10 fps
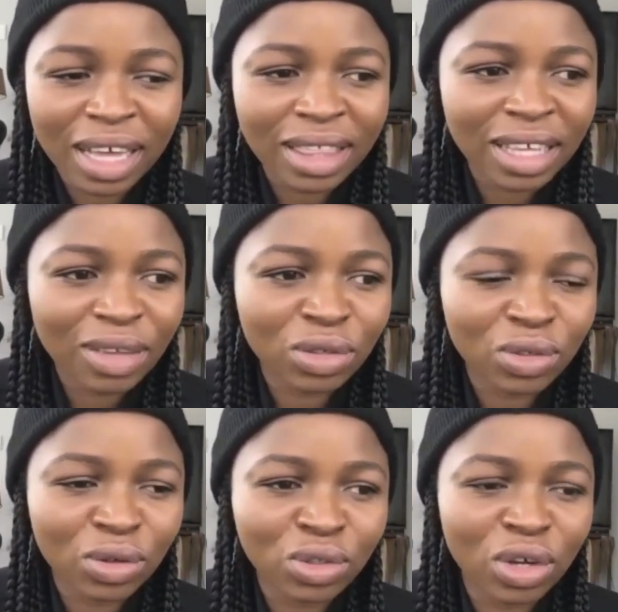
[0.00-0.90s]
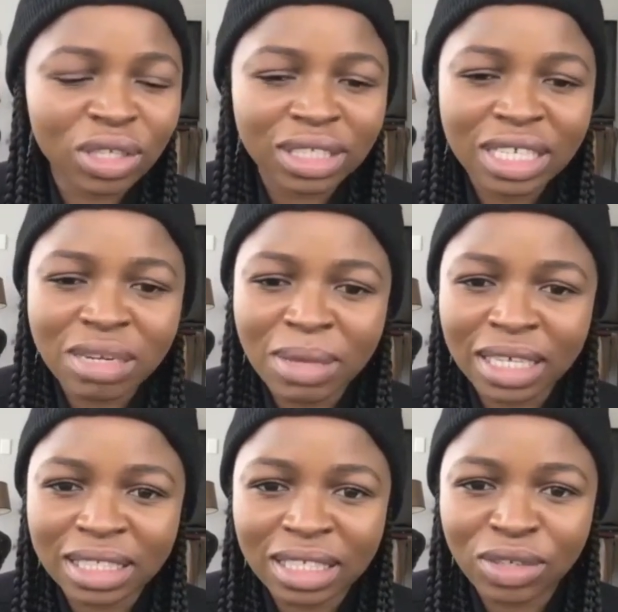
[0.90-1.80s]
I think it was also on Teen
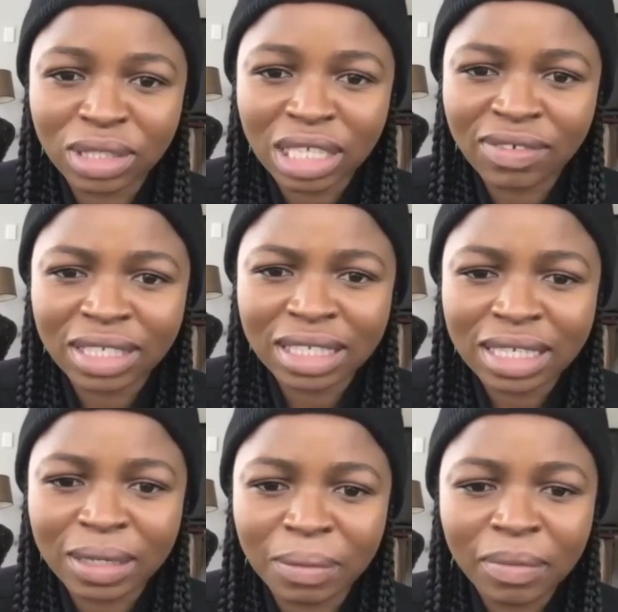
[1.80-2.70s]
Magazine or 17,